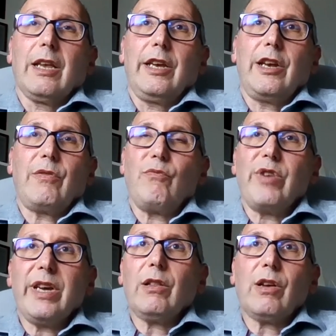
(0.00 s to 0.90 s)
you know, the
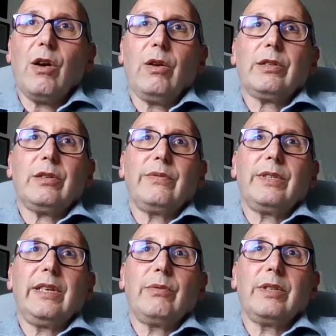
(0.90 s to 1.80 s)
real cost of
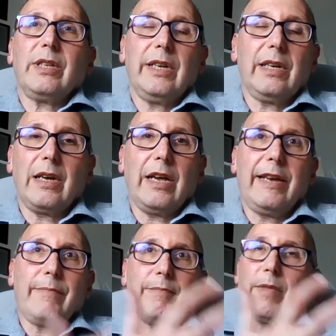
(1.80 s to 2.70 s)
sequencing a
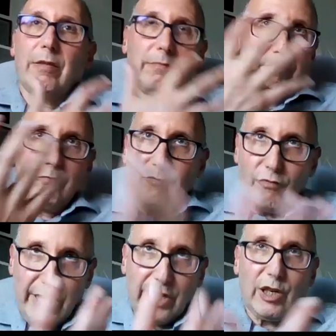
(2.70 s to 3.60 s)

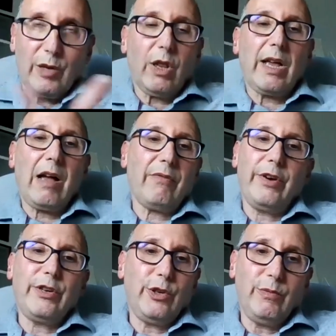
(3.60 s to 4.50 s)
reasonable
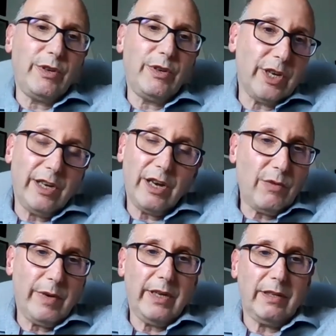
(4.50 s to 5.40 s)
coverage human
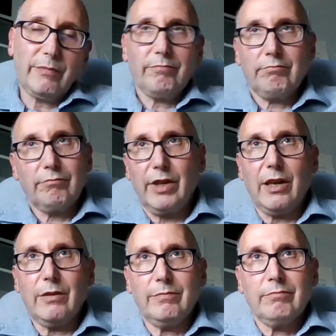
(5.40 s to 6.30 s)
genome is, you
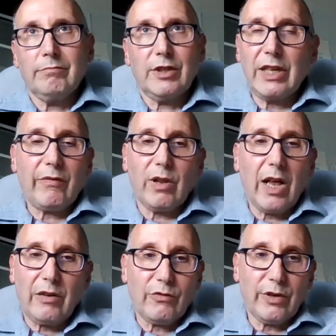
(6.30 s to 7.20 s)
know, several
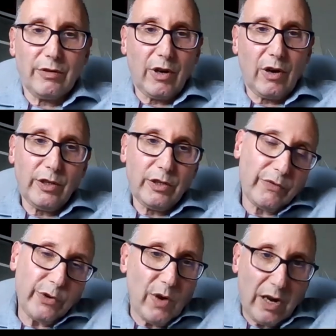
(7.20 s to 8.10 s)
$100s, a
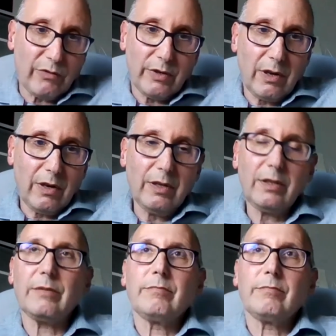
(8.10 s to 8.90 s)
few $100s.